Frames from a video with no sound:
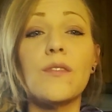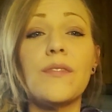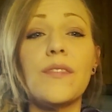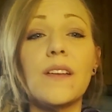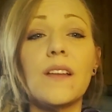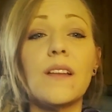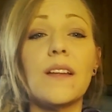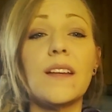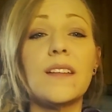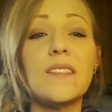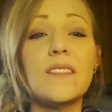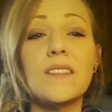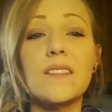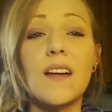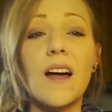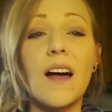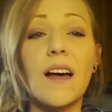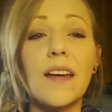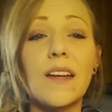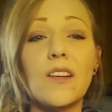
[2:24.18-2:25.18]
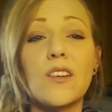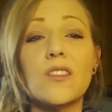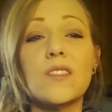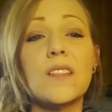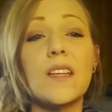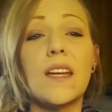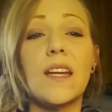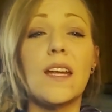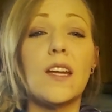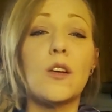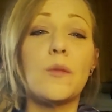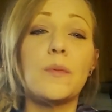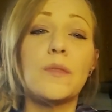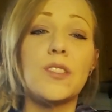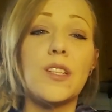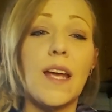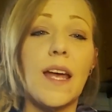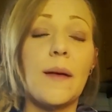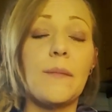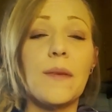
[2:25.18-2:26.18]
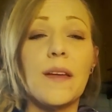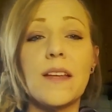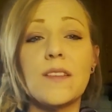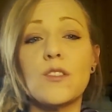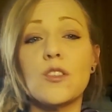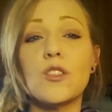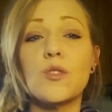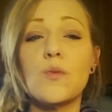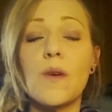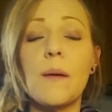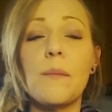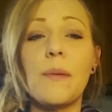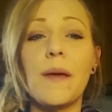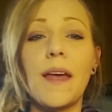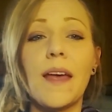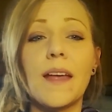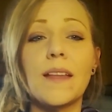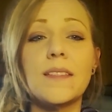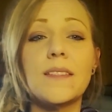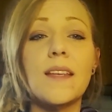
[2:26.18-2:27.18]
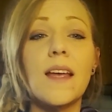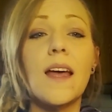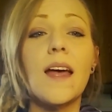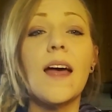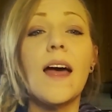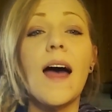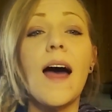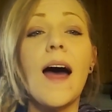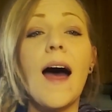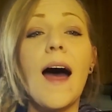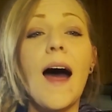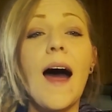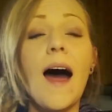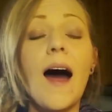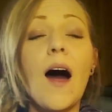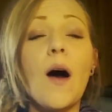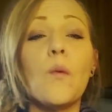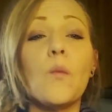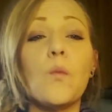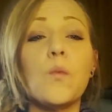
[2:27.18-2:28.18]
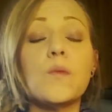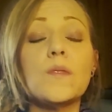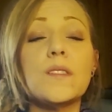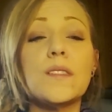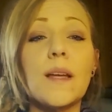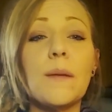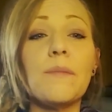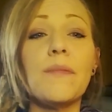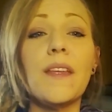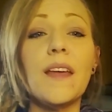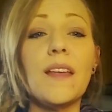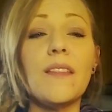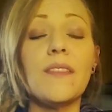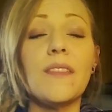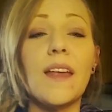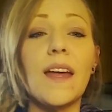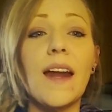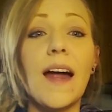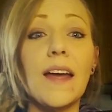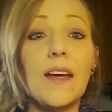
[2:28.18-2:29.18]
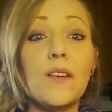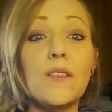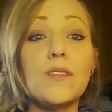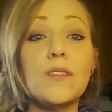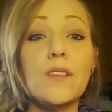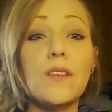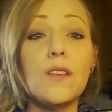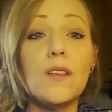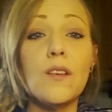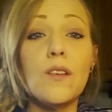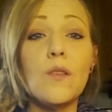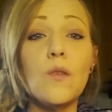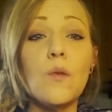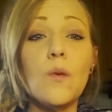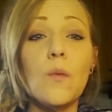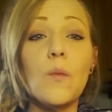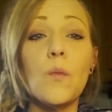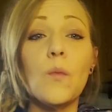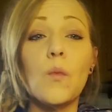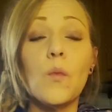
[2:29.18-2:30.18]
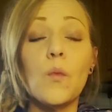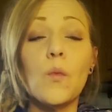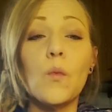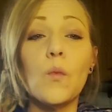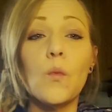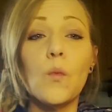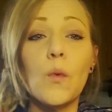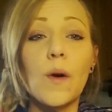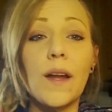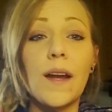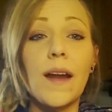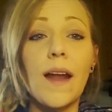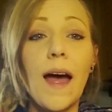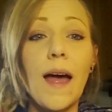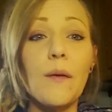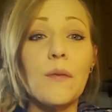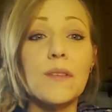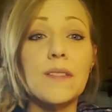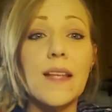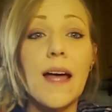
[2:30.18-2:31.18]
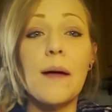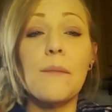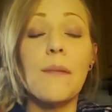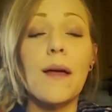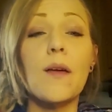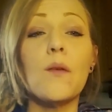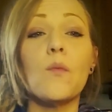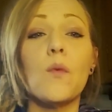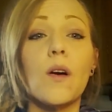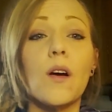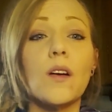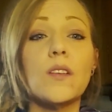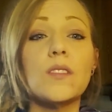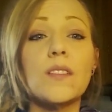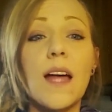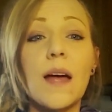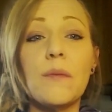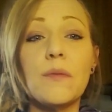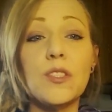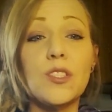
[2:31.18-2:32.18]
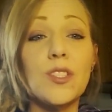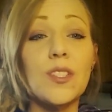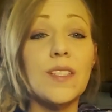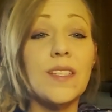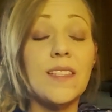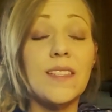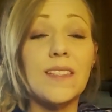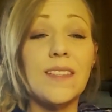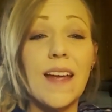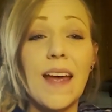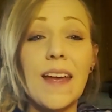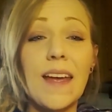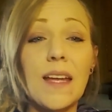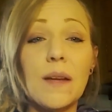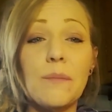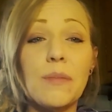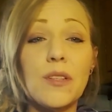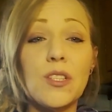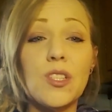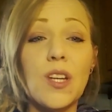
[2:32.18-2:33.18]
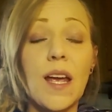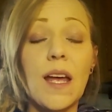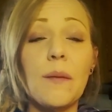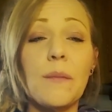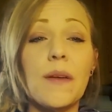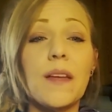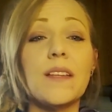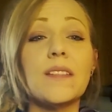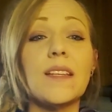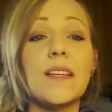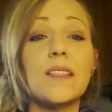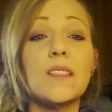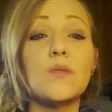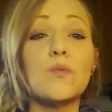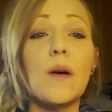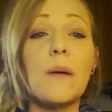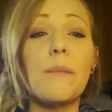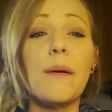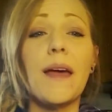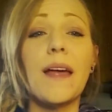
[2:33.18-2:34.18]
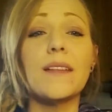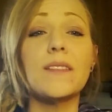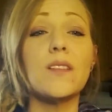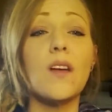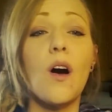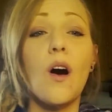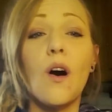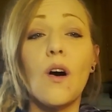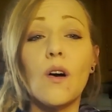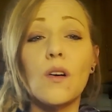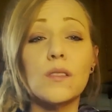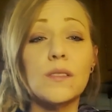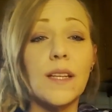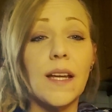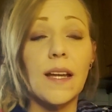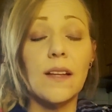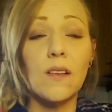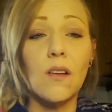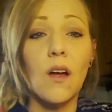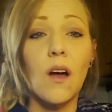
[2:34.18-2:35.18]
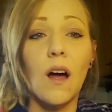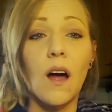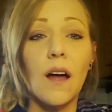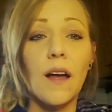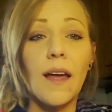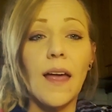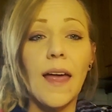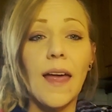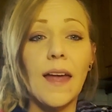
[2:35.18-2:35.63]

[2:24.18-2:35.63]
stuck and you're sitting in your pajamas or sweatpants. Something that I used to do when I was at my worst, I would just stay in pajamas and sweatpants all day long. And